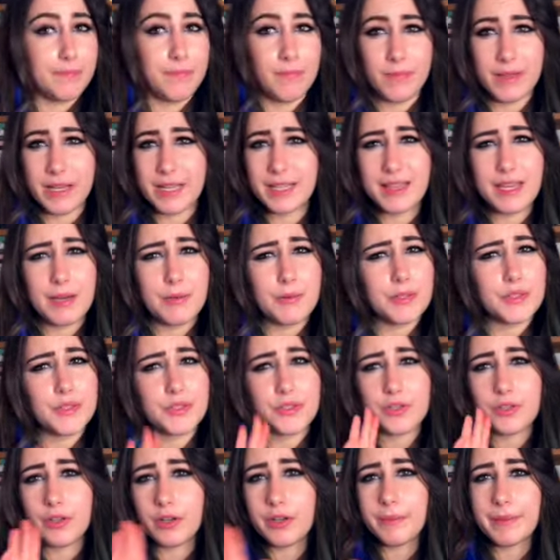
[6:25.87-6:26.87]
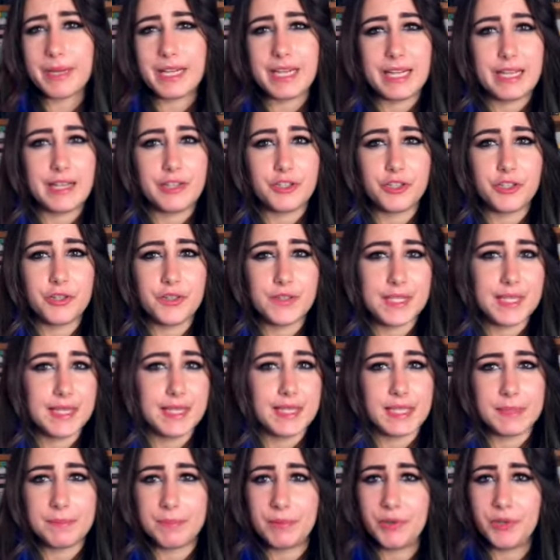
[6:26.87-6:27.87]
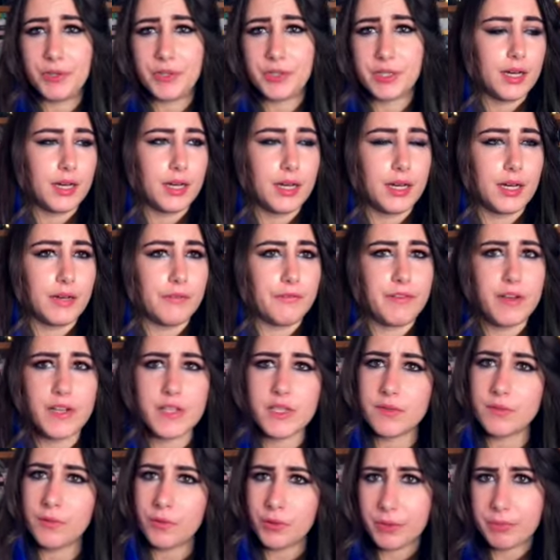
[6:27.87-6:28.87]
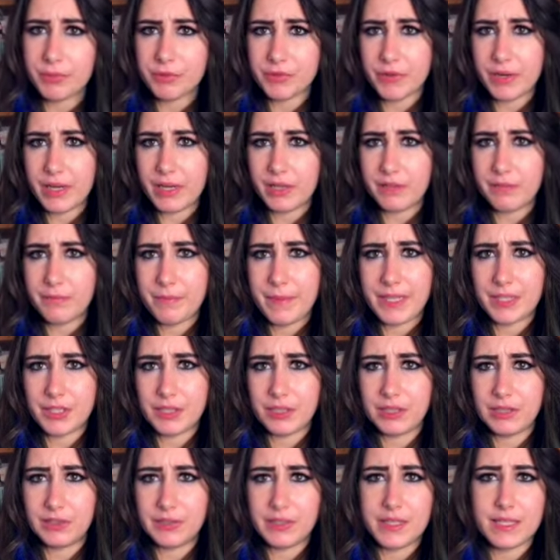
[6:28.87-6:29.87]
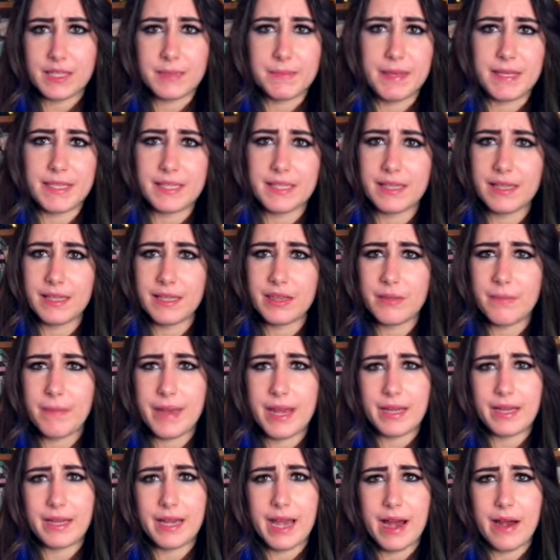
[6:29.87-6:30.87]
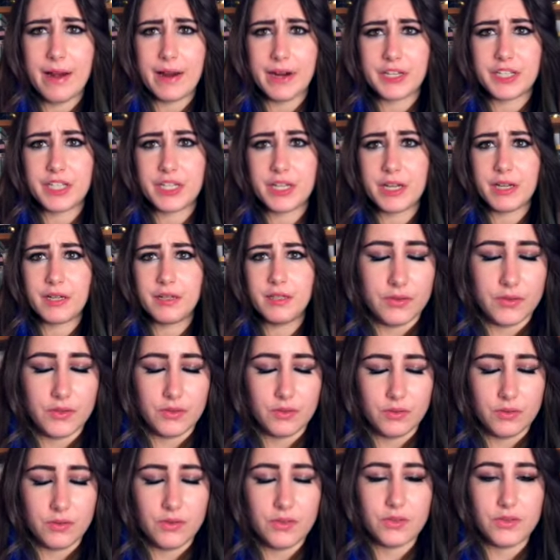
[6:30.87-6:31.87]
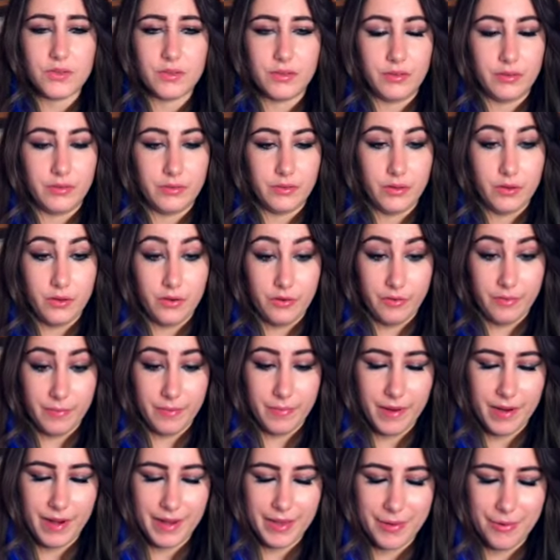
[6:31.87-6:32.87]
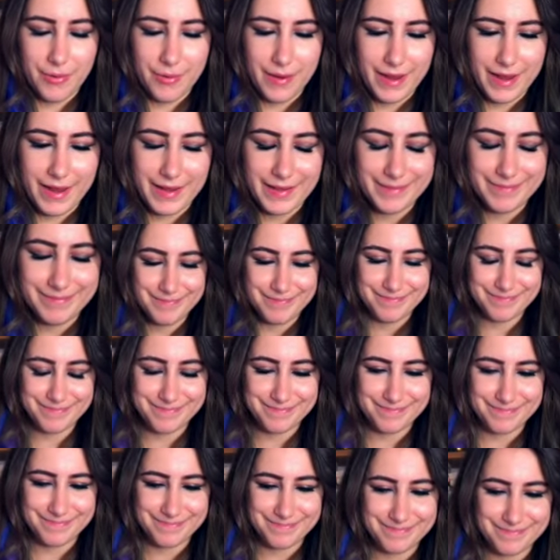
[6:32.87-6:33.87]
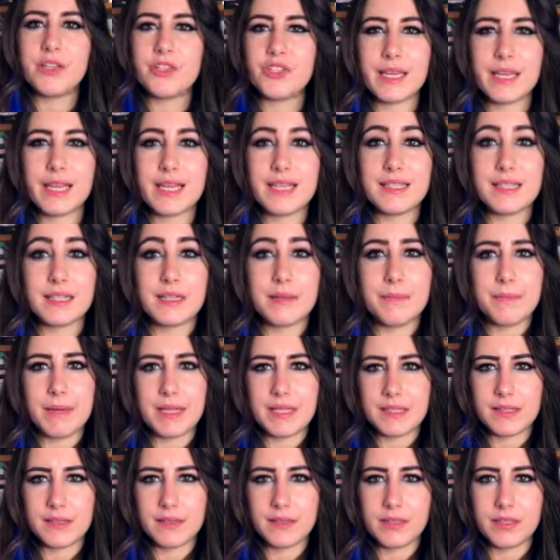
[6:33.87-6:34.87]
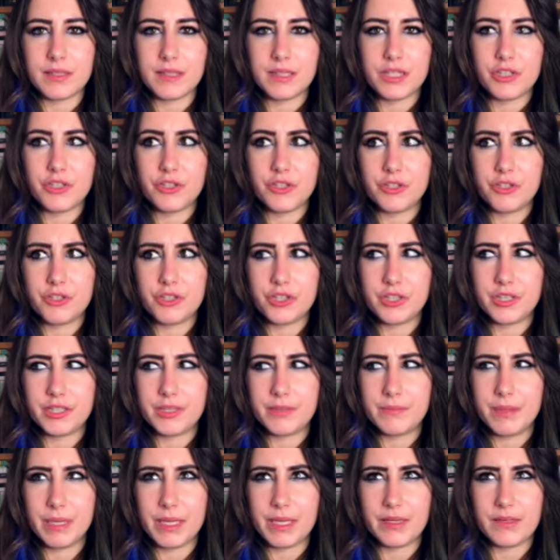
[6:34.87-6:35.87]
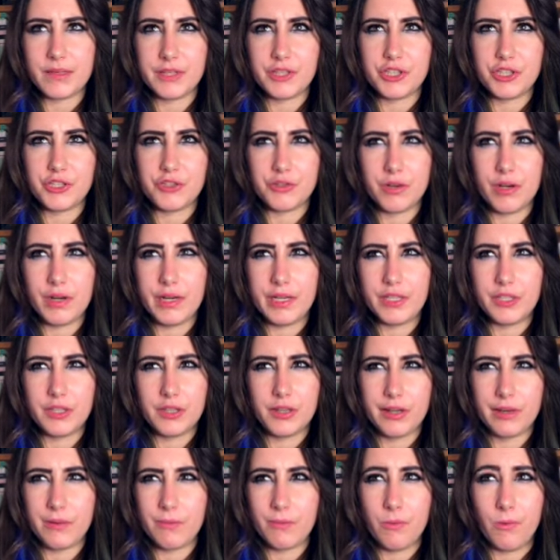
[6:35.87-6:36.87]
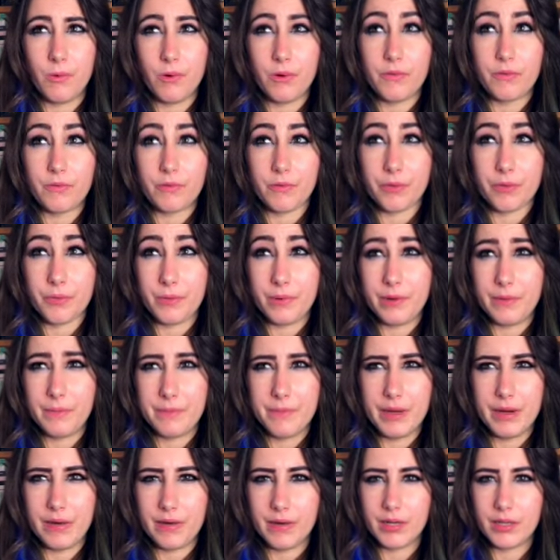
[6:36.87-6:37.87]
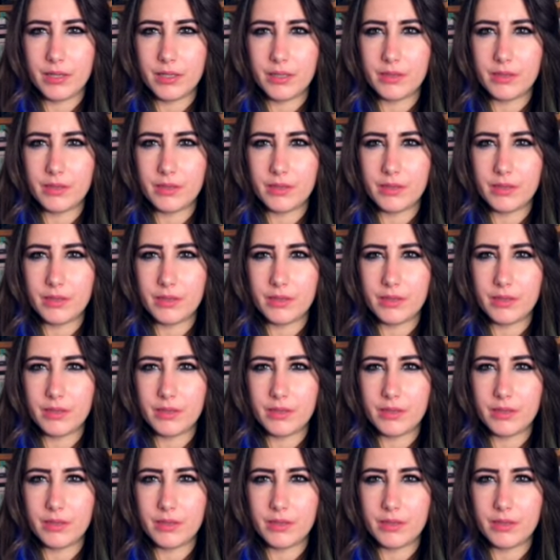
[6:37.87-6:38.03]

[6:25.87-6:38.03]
Like, there were so many issues in this book. First of all, the portrayal of mental illness. Basically, the main character is called Snow, by the way. She is in a mental institution because she tried to like walk through a mirror